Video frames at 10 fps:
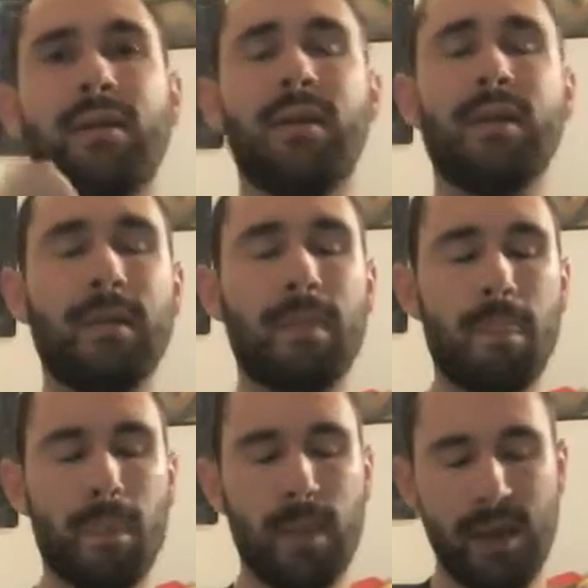
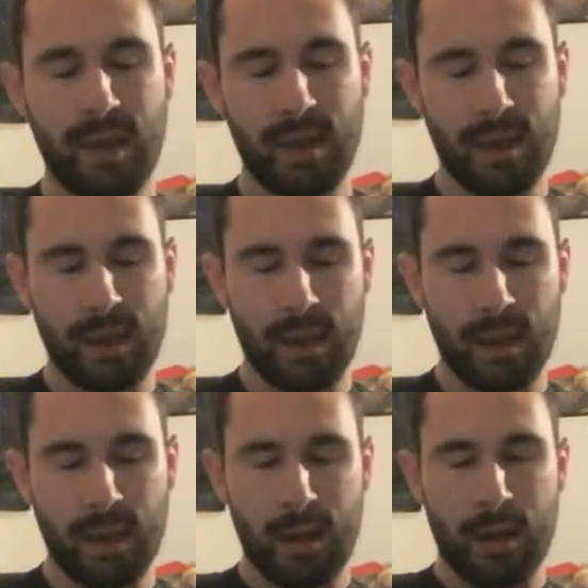
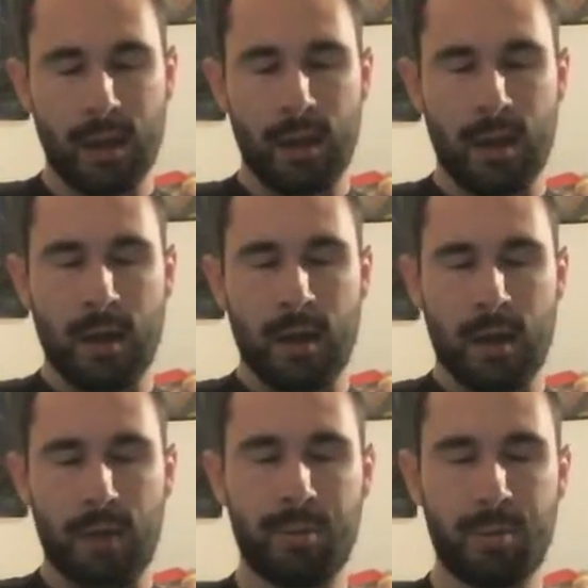
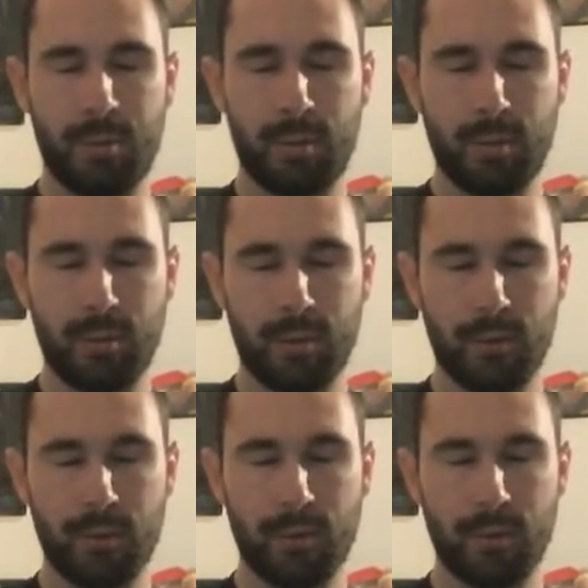
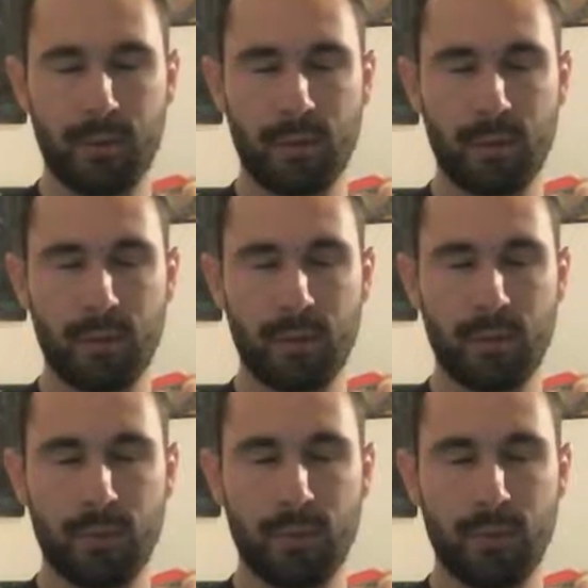(no one is talking)